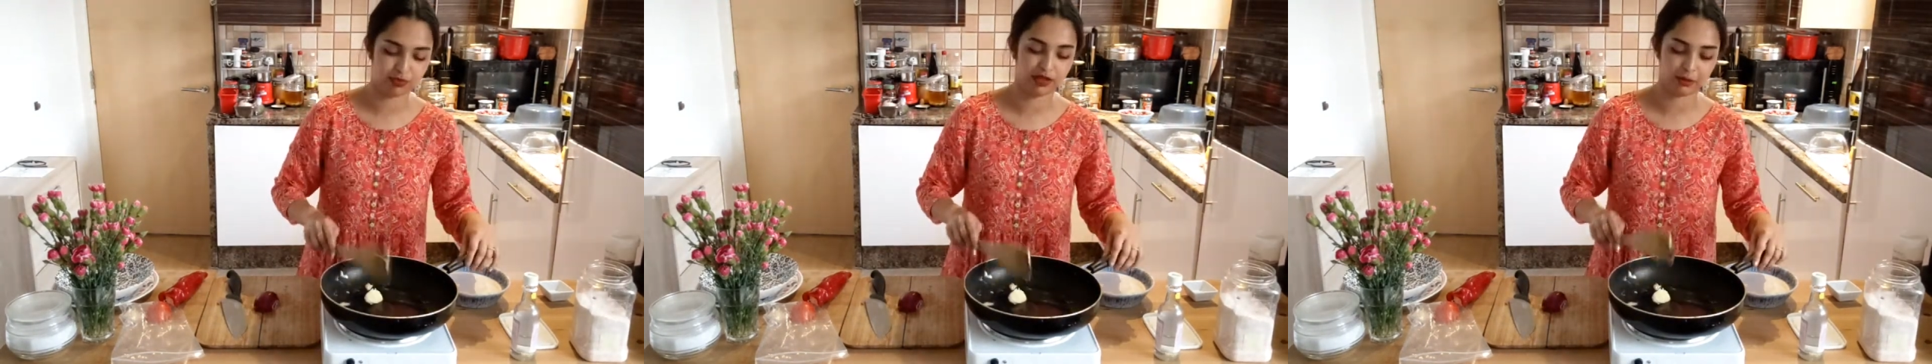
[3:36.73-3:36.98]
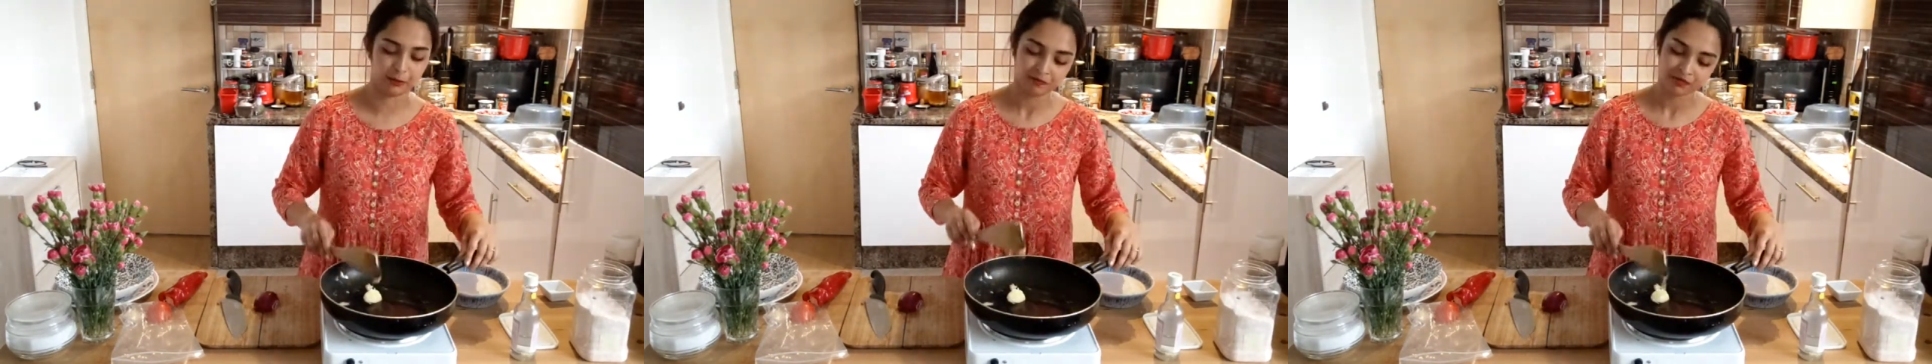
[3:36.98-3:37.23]

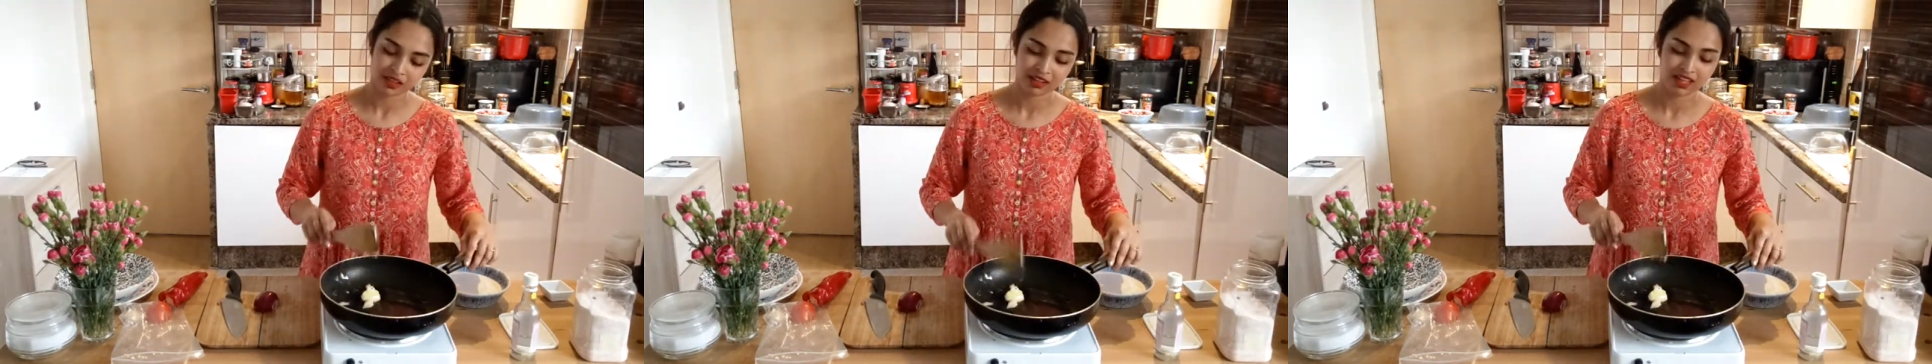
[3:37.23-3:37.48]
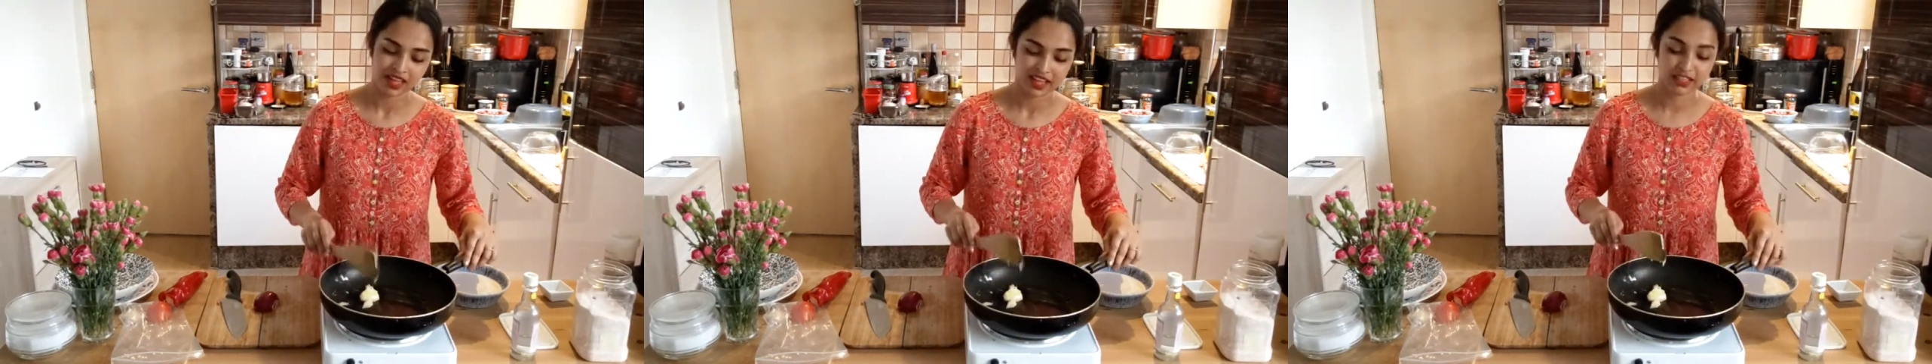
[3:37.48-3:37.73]
but
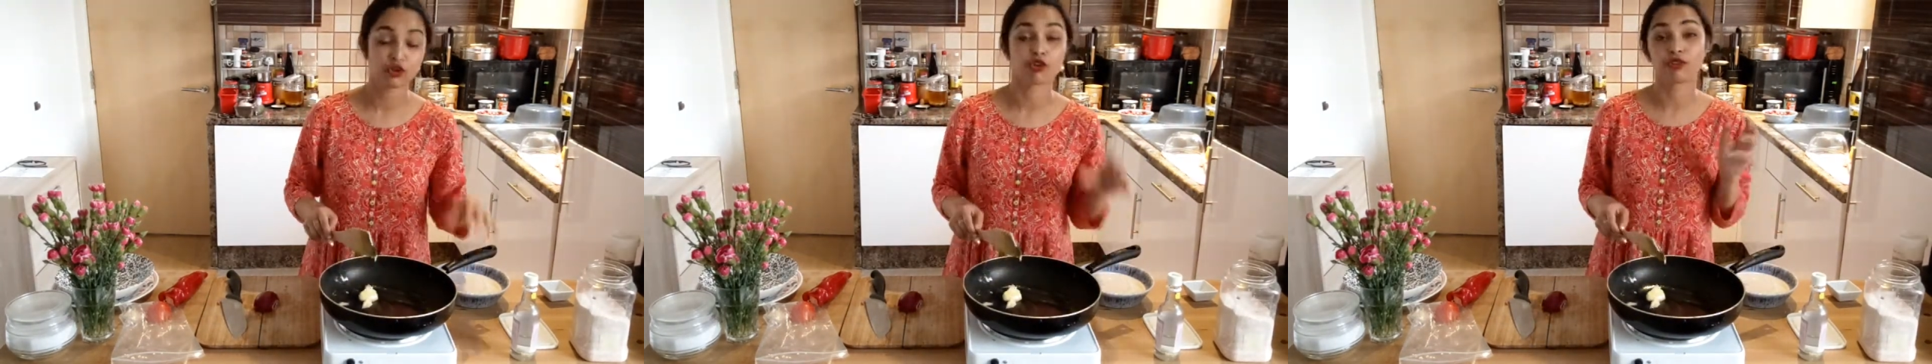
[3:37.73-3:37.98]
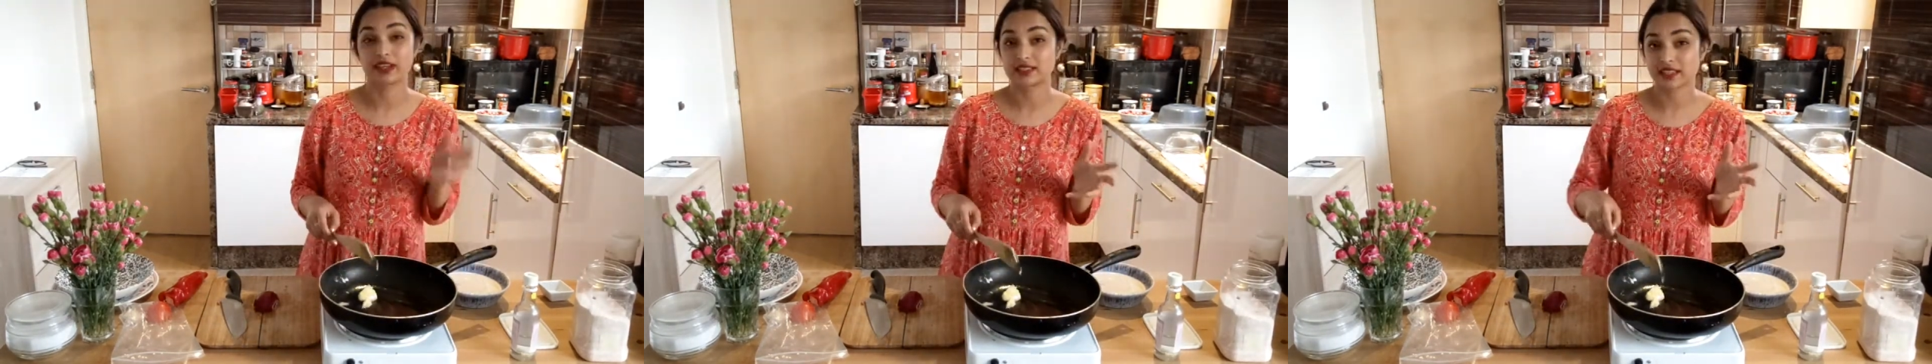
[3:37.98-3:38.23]
it's
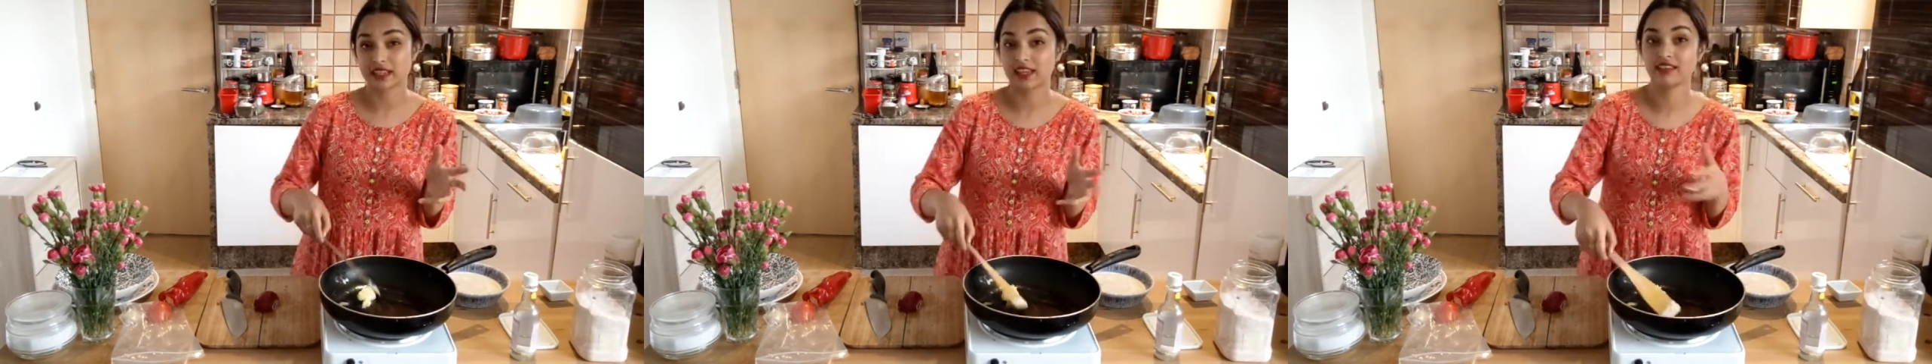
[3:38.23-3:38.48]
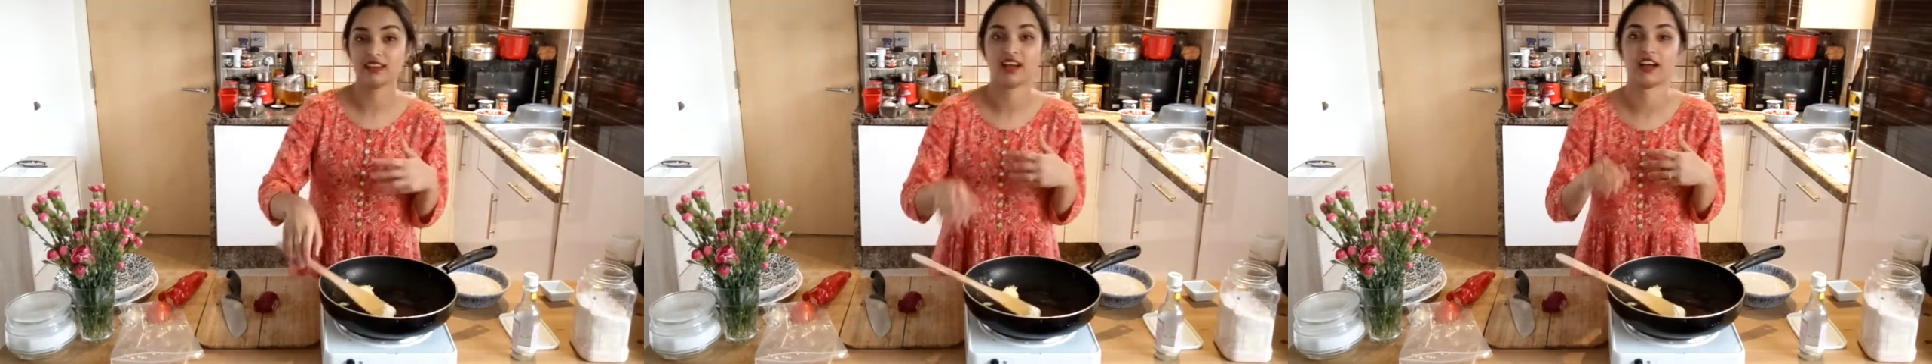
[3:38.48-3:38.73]
not greasy.